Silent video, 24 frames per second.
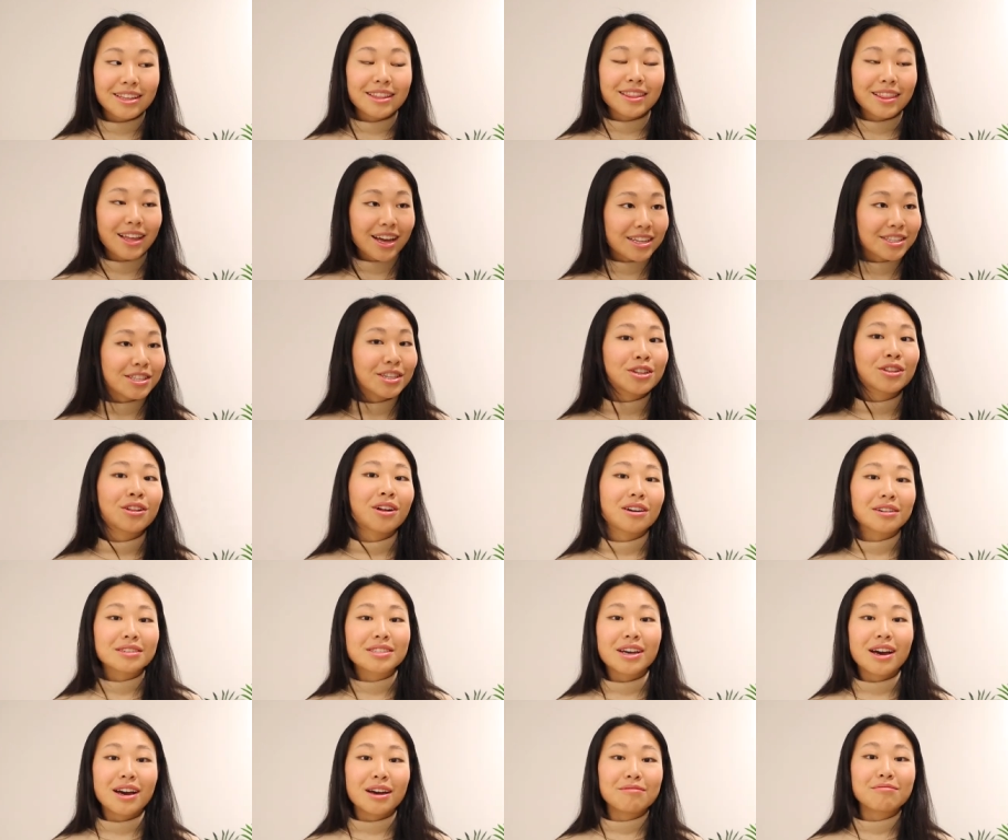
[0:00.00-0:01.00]
That's a long
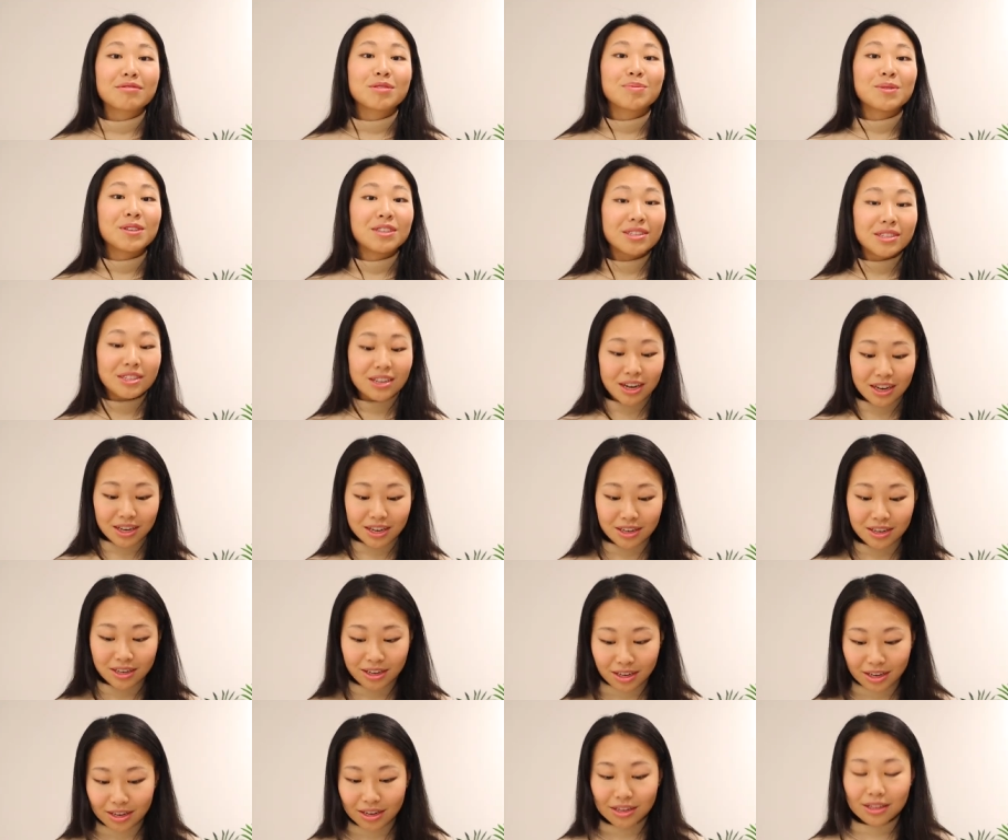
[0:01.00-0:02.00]
time to be stuck
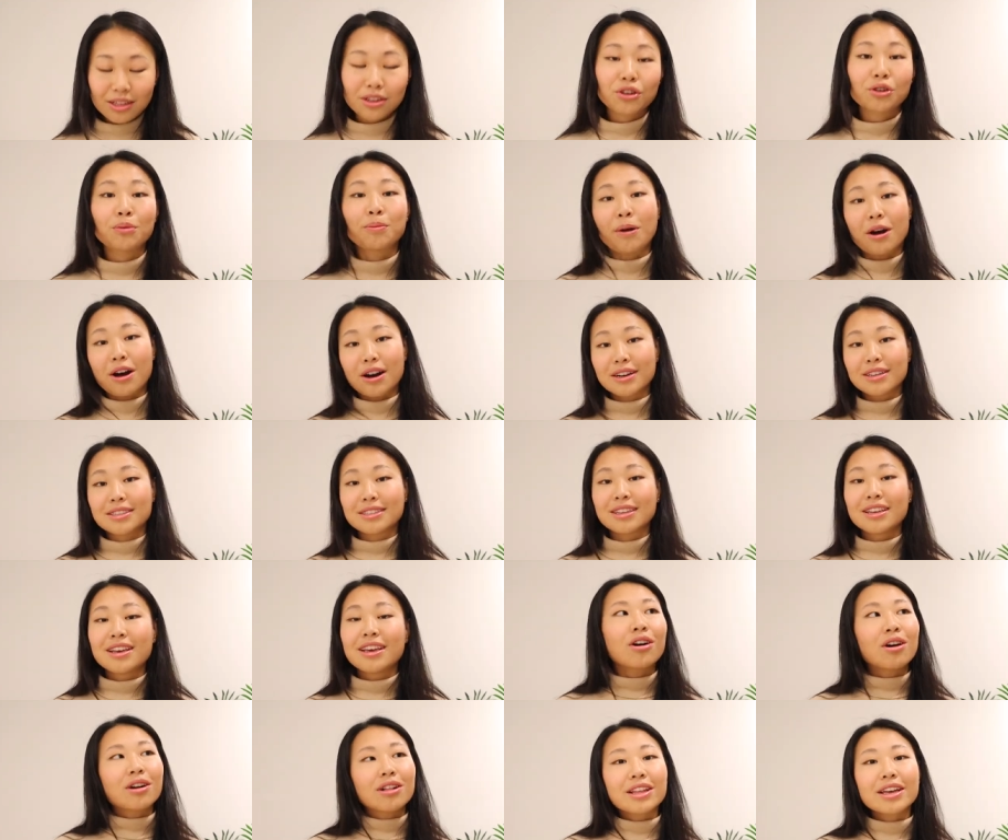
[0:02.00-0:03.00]
in a little box.
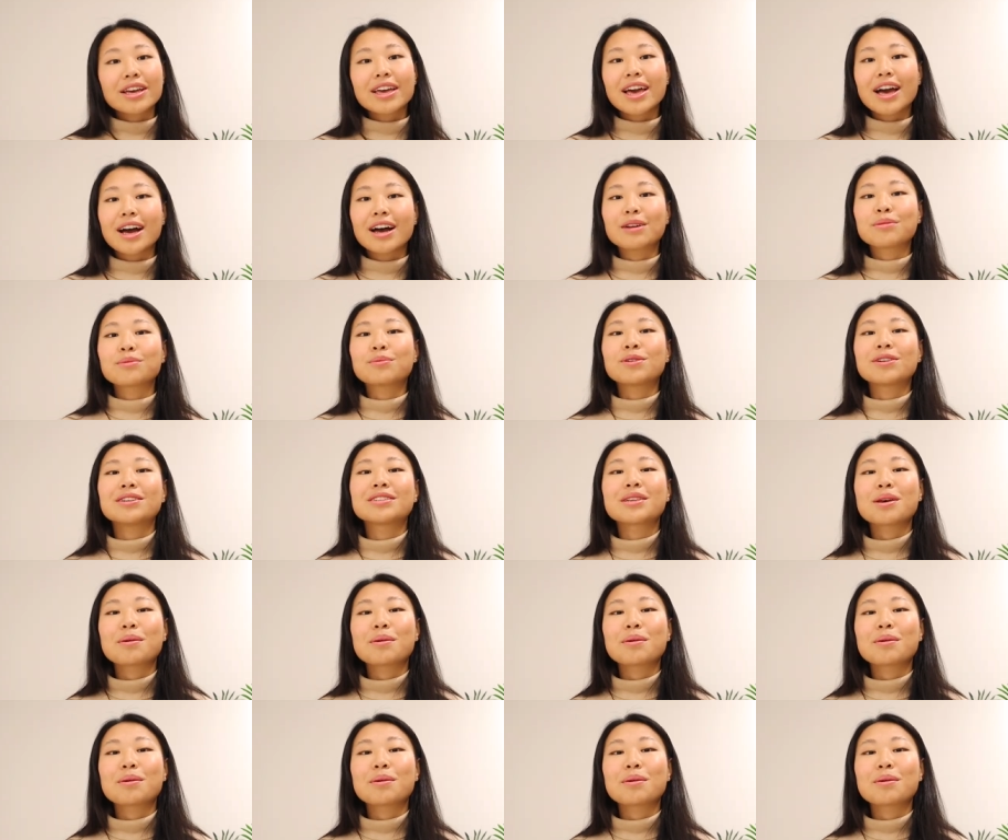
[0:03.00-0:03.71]
All I had was